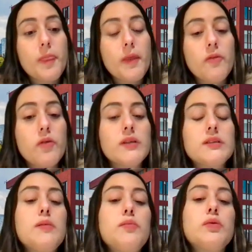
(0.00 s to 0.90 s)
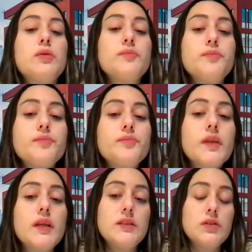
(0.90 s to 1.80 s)
For example,
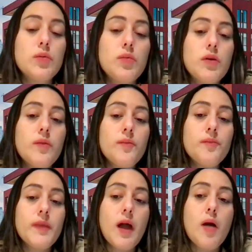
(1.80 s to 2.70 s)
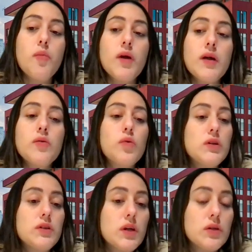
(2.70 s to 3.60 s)
in summer, a brand will
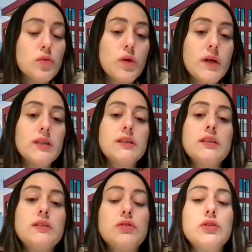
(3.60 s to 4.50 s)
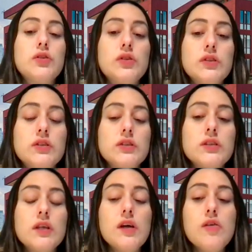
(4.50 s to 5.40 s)
not waste its resources
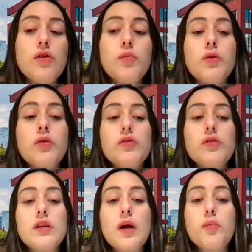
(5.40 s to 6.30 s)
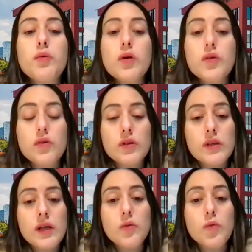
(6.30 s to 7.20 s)
for producing a product
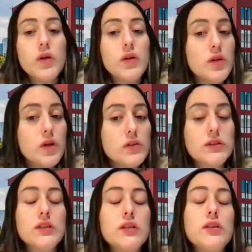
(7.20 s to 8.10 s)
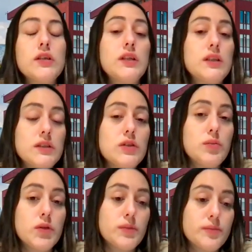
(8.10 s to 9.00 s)
that will not sell in the
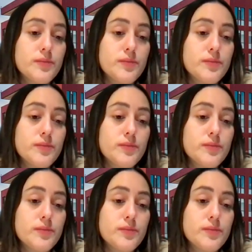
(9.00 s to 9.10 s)
summer.